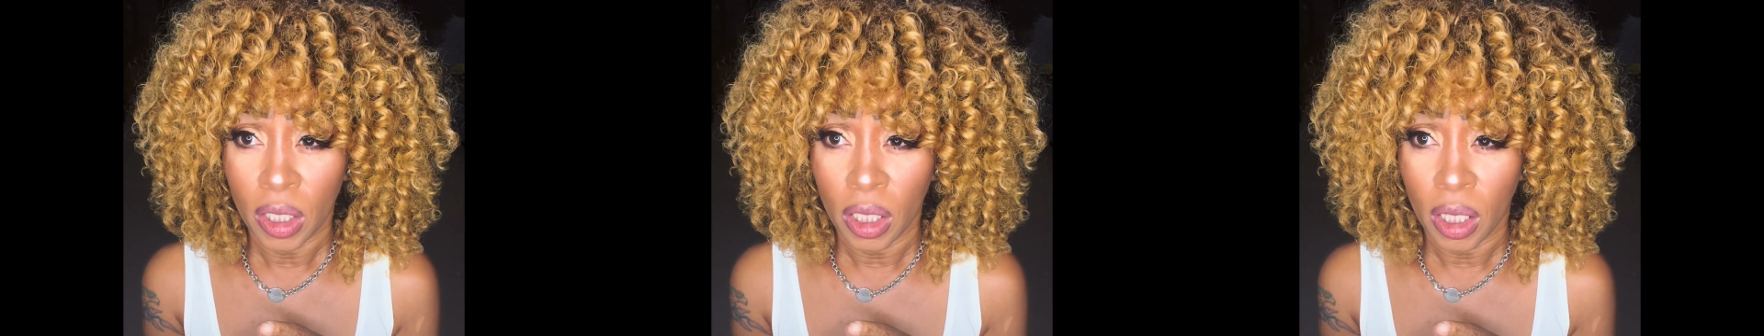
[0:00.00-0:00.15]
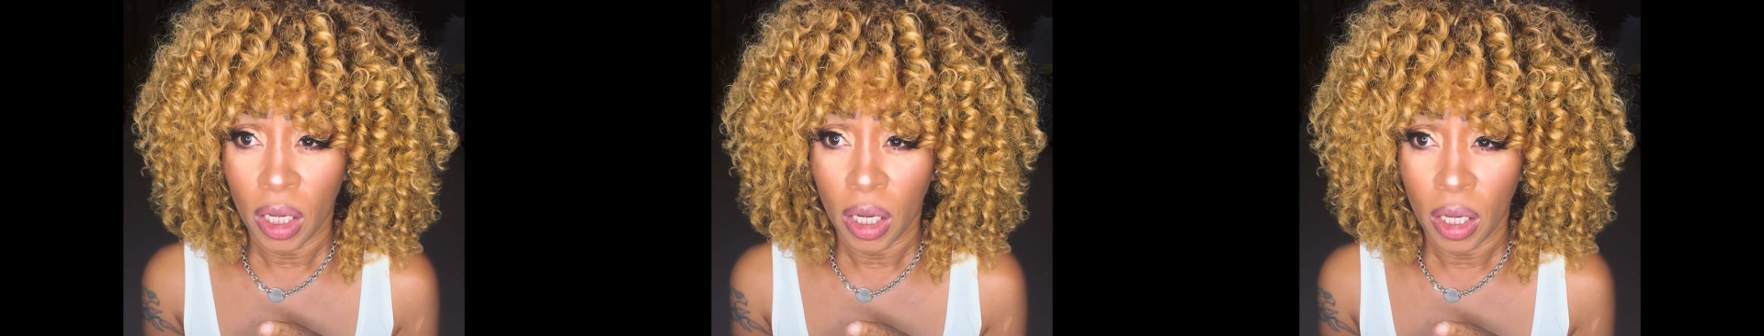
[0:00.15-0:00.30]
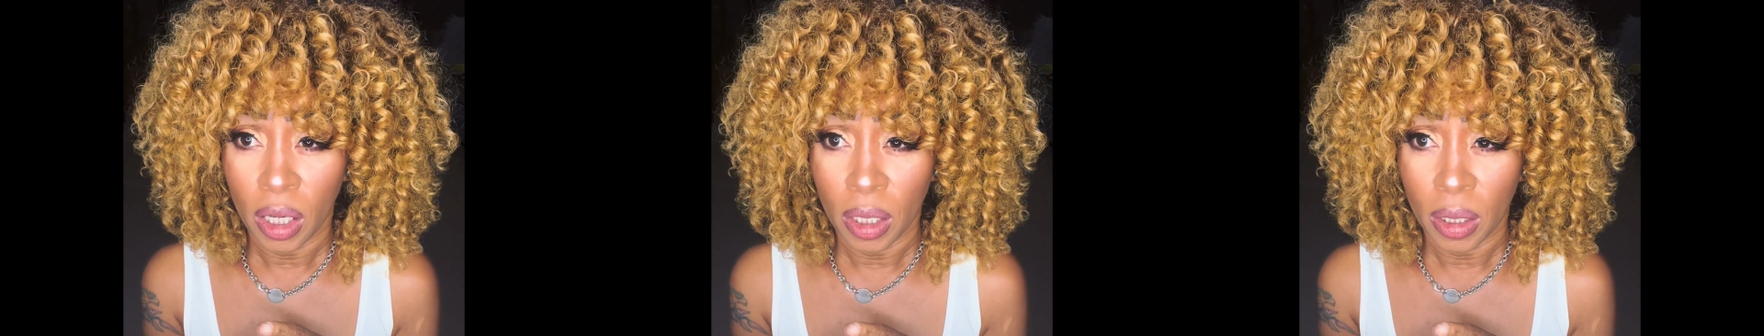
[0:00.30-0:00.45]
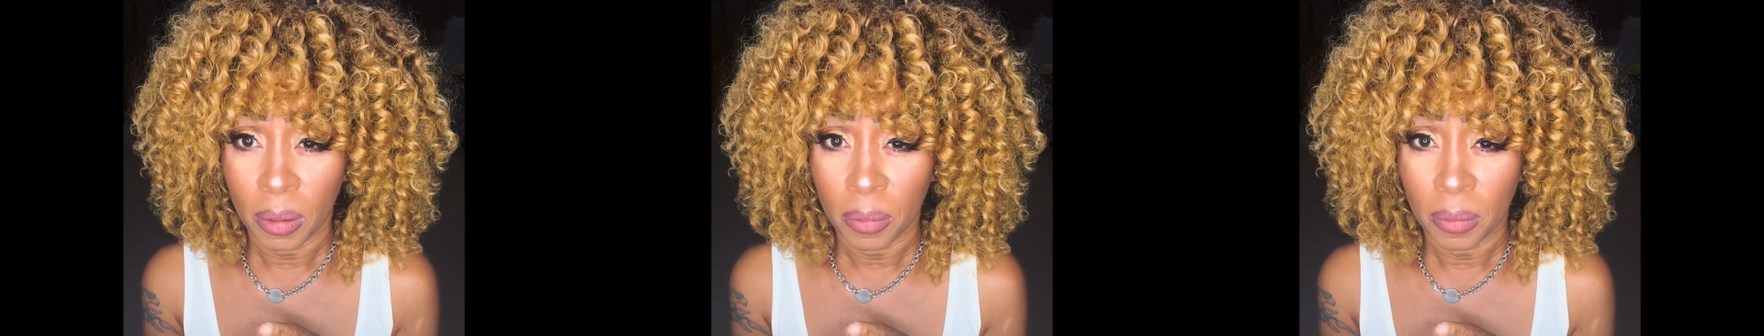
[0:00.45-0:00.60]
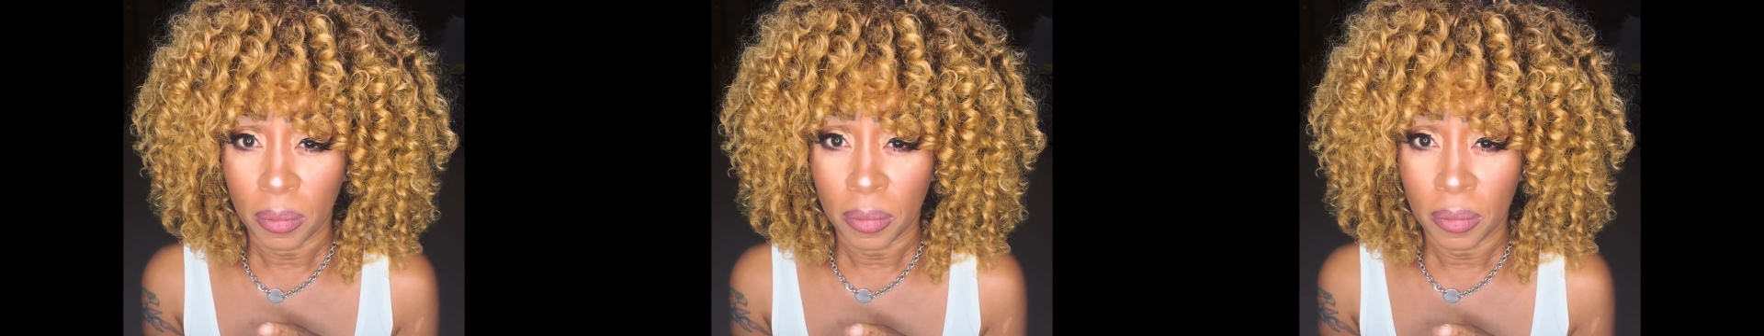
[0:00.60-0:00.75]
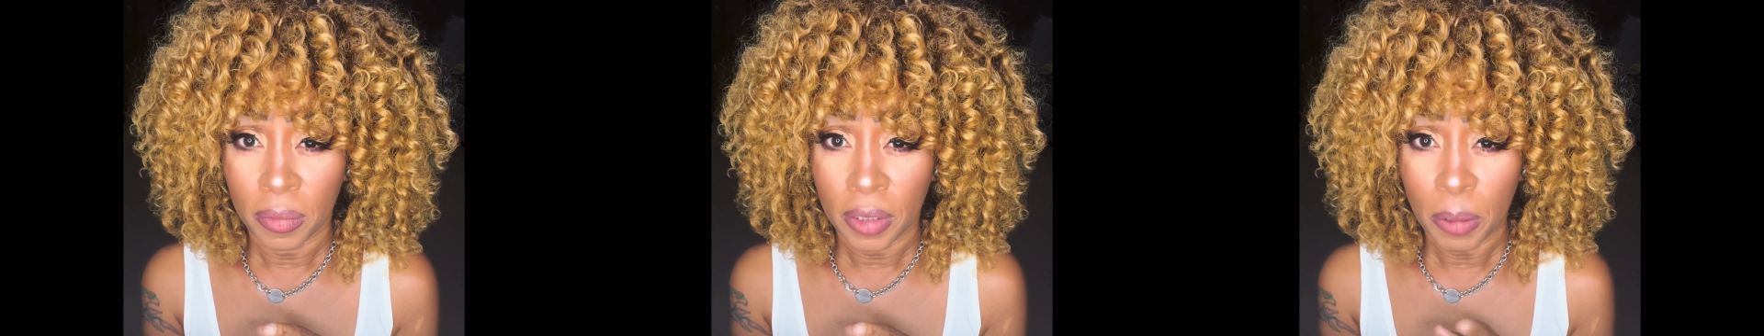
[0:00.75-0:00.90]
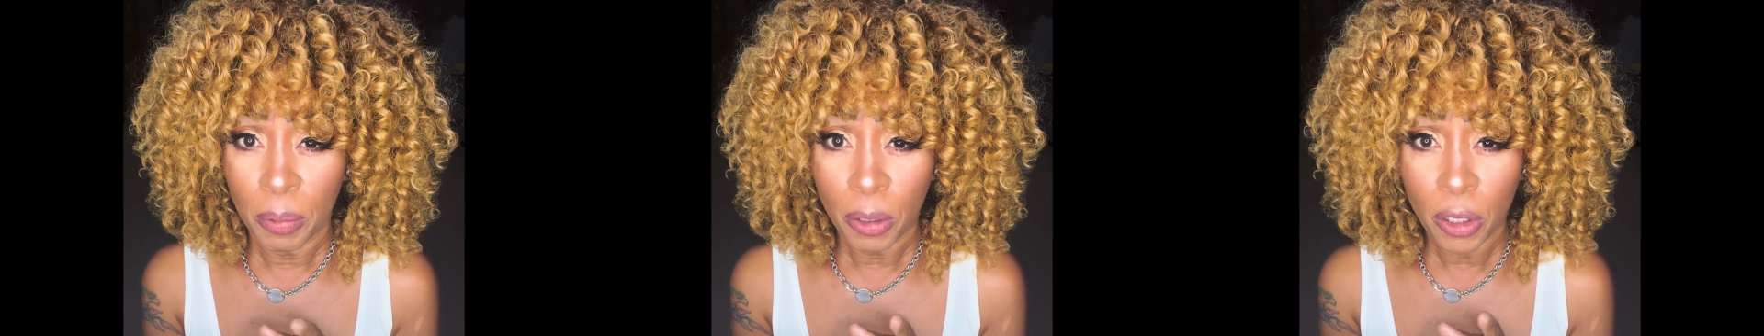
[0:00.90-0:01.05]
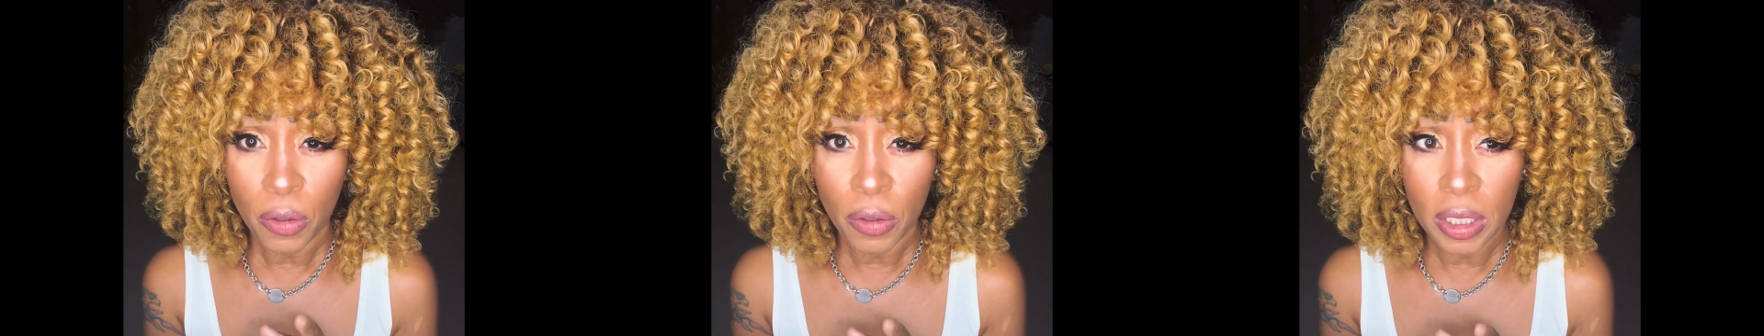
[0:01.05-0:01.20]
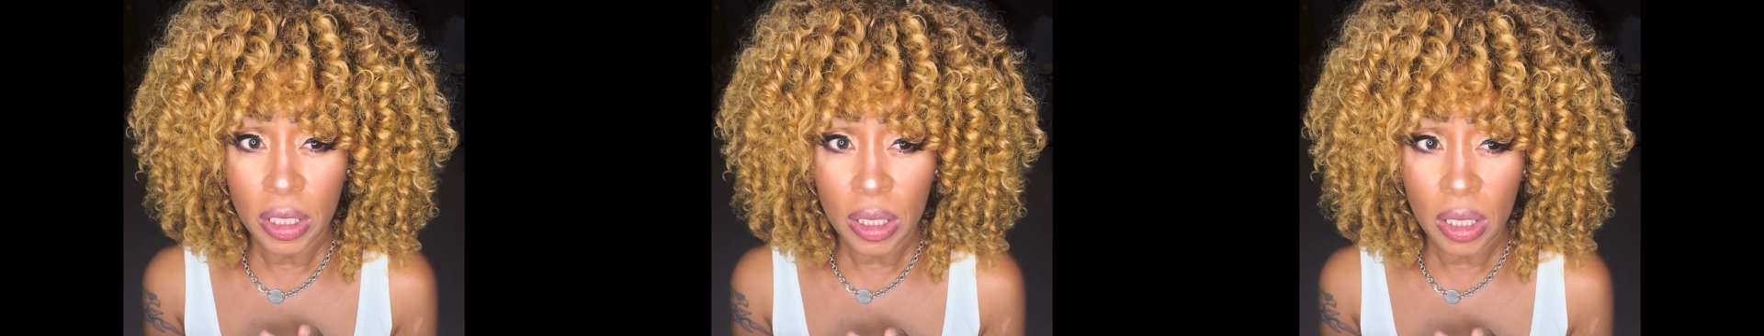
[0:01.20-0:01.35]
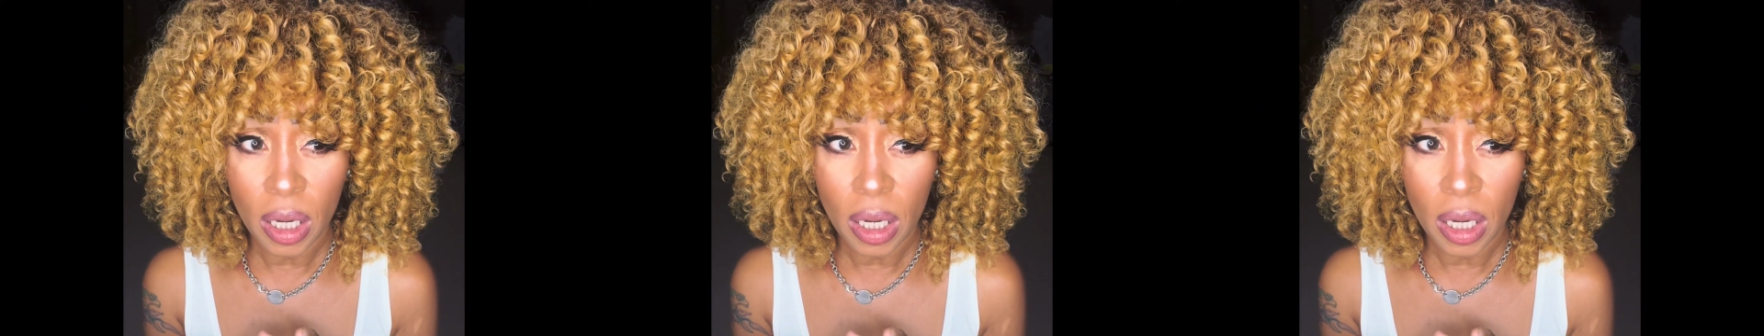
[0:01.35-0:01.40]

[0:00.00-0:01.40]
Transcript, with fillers: um, he put her in the